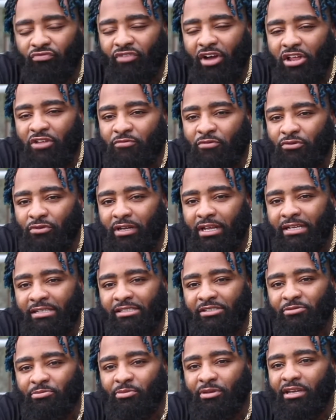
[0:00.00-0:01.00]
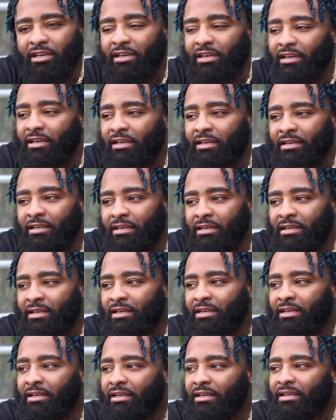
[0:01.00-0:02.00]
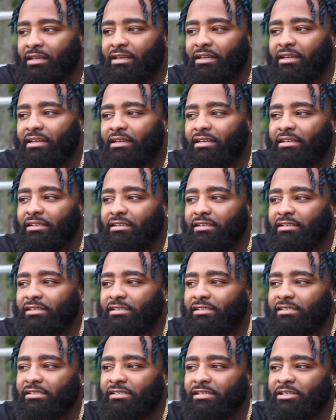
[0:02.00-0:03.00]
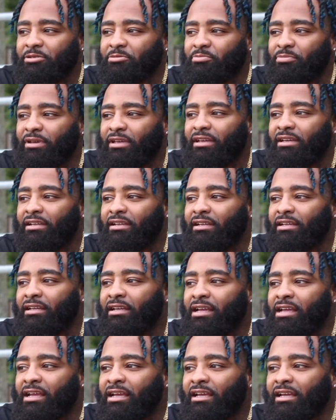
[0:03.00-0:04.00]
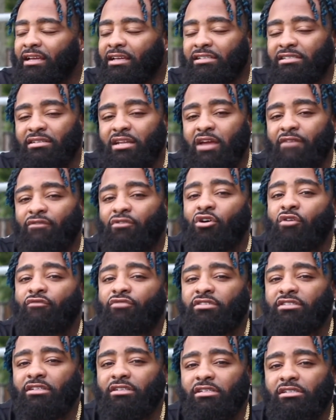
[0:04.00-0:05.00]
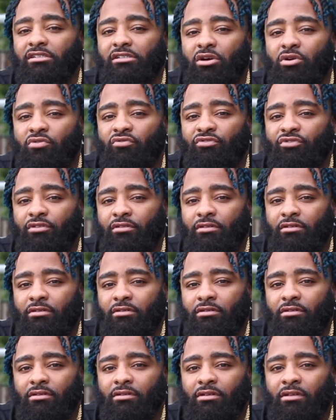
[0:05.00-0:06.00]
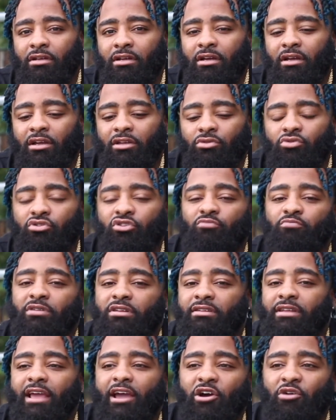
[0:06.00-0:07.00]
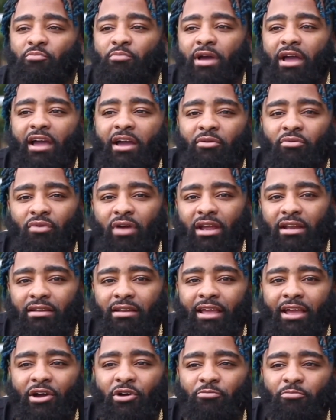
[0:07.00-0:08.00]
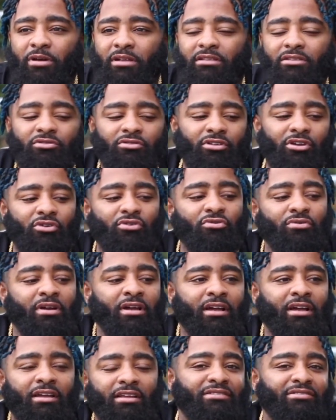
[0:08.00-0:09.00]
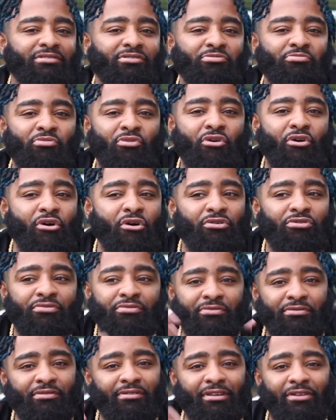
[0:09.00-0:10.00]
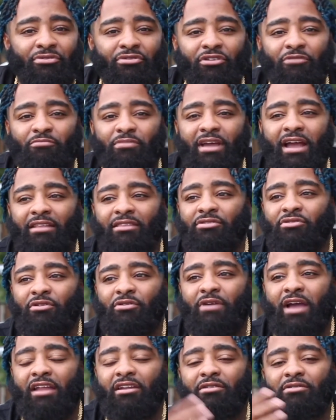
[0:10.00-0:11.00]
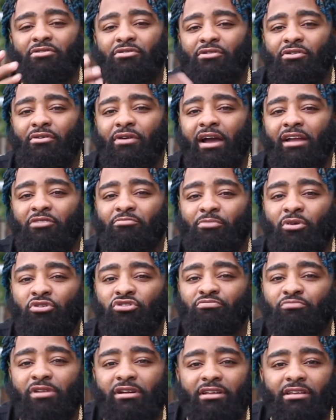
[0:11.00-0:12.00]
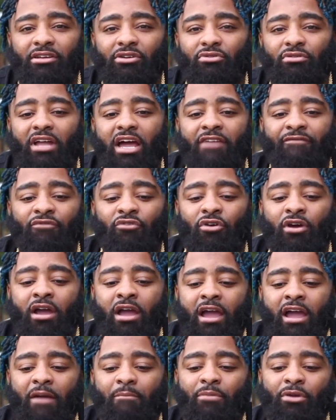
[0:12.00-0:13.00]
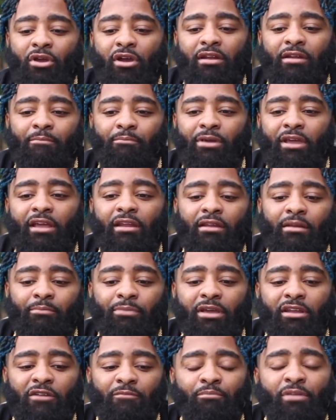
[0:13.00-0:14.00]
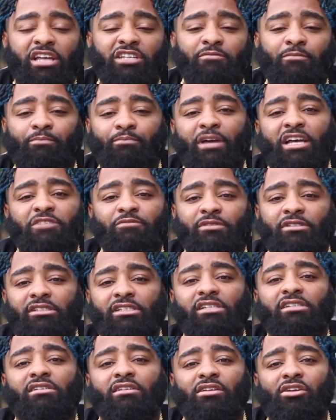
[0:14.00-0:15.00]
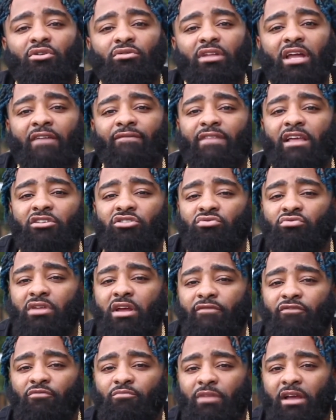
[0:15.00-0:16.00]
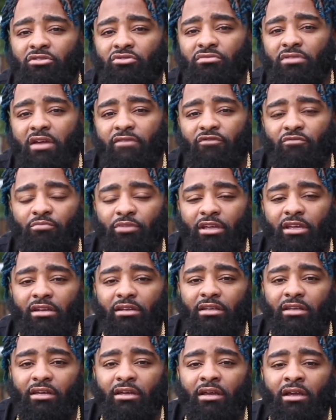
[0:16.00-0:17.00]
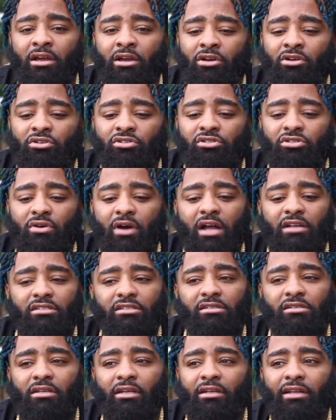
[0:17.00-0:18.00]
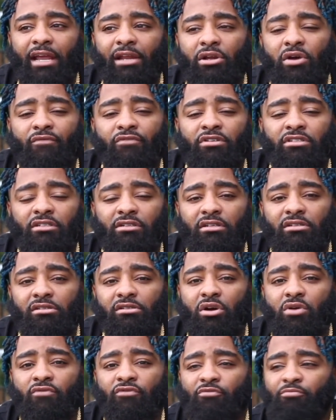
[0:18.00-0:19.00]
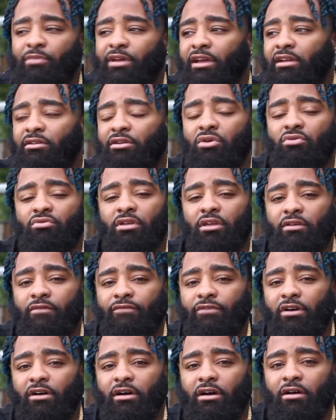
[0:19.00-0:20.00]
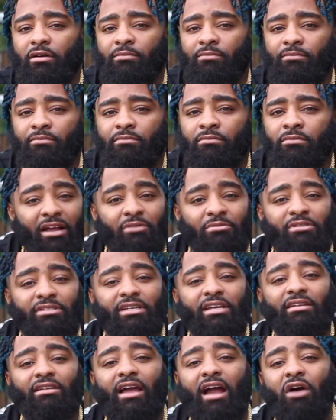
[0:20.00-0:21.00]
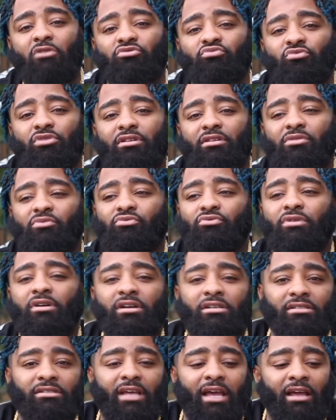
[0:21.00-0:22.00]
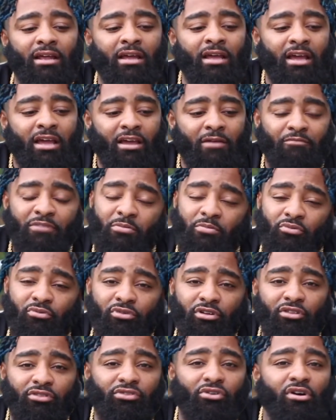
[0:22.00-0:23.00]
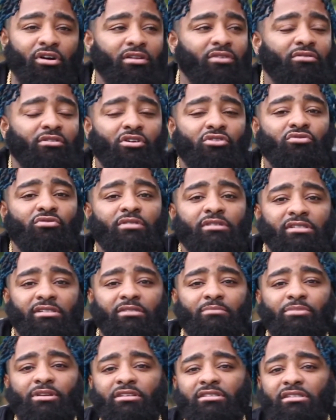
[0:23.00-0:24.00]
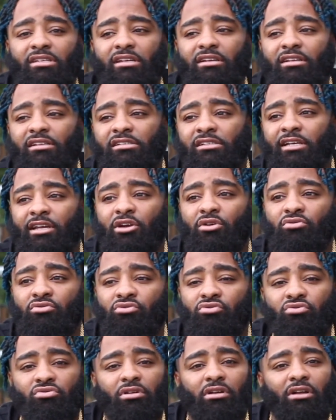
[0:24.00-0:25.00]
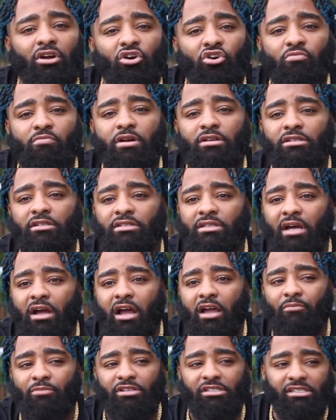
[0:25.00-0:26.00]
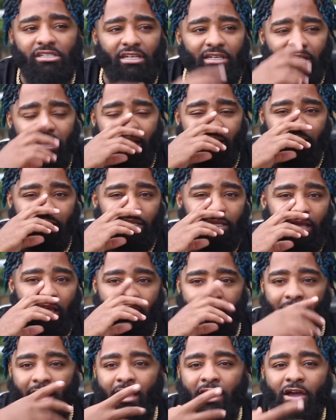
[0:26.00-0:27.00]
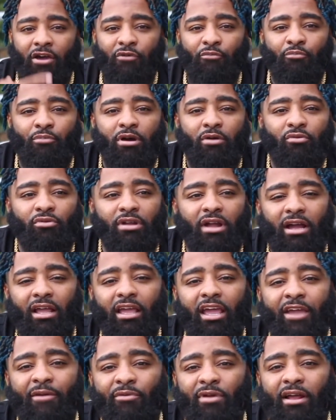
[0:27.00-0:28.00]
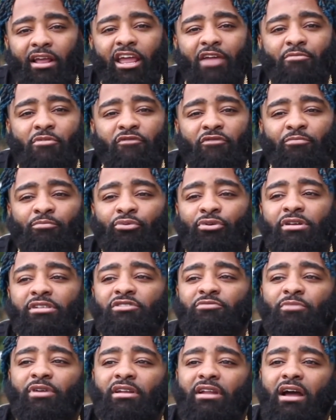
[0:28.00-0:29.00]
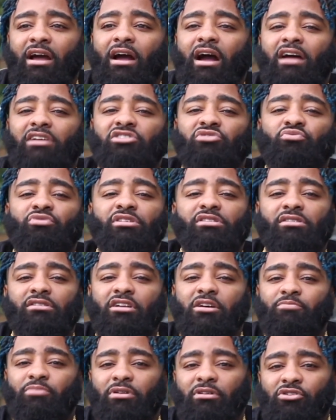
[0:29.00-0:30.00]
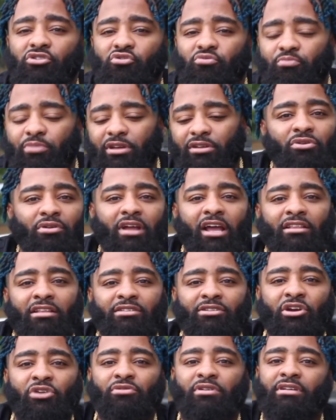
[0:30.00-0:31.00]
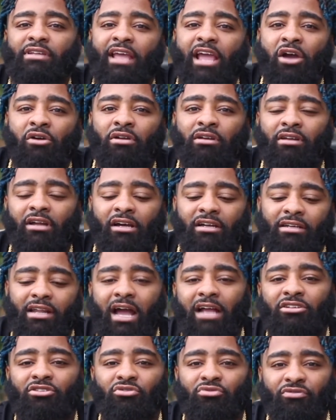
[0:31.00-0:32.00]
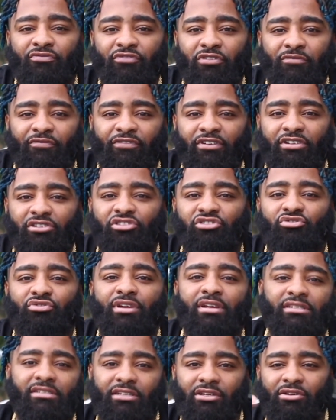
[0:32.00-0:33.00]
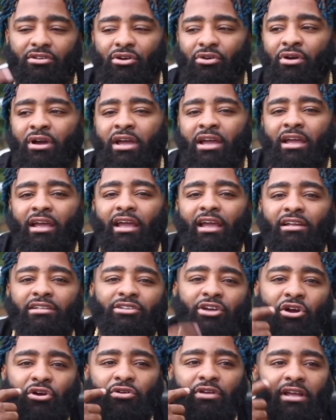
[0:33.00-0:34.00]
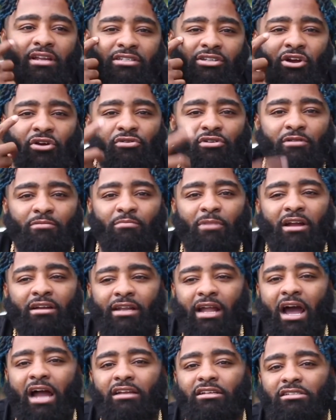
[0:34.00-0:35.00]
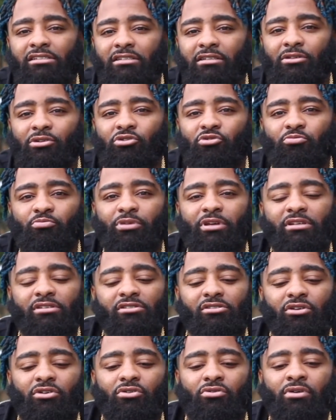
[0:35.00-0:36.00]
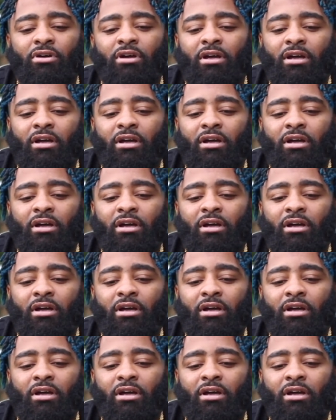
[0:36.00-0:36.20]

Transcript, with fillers: valuable lesson, man. Shit, man. It's never over till it's over. You could be down bad right now, but you know, tomorrow you, you know you could be at you could have you know have the most money of your life or be in being being the best best position of your life that you never that you never been in. So I just it ain't over till it's over, man. Don't give up. Like I'm saying, like I was one of the ones that people would have thought, you know, be sitting in jail doing a whole bunch of time and shit like that. But when I came, I came over prison, man, I, I switched it up a little bit. had to turn it down a notch on the, for, for the streets, you know, and turn and turn up my knowledge a little bit. So,